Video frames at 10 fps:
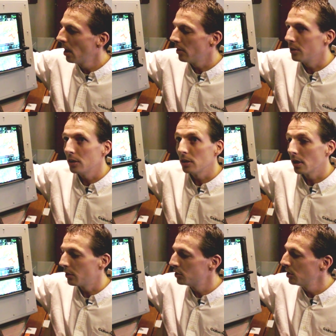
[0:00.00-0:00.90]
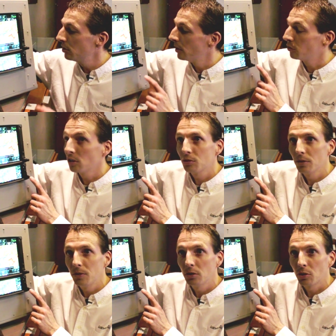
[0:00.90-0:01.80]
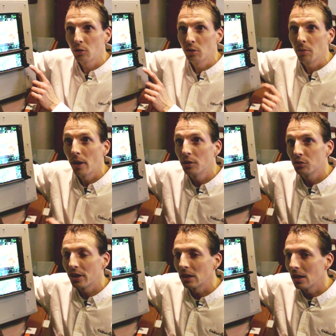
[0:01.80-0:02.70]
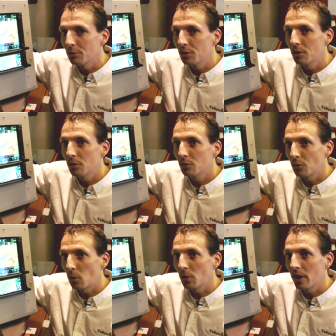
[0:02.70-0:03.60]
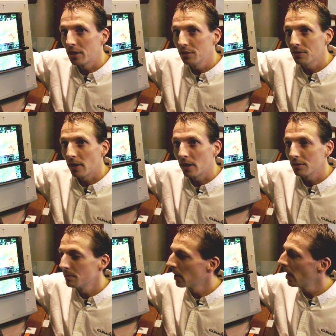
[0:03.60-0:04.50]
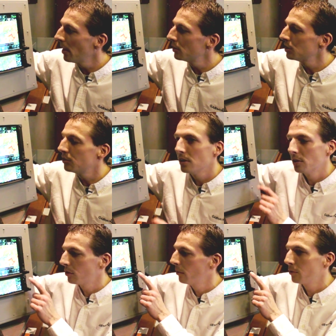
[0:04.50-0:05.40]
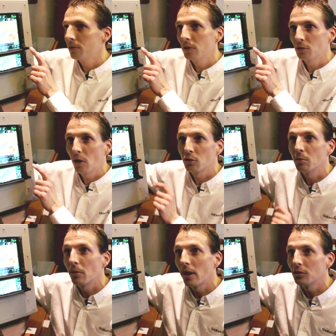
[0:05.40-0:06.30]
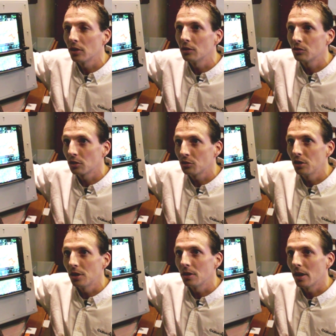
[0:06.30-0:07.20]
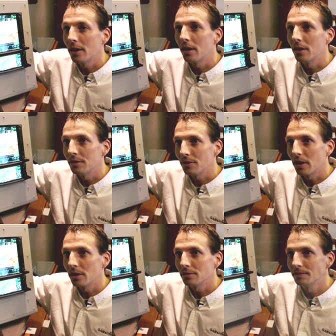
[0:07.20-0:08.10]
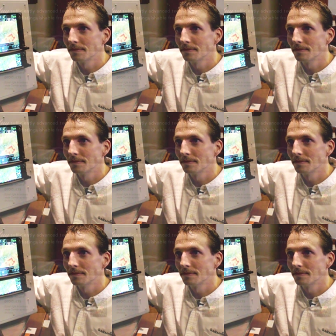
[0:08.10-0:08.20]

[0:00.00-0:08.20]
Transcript: The GTN 650 starts in price at $11,495, and the GTN 750 starts in price at $16,995.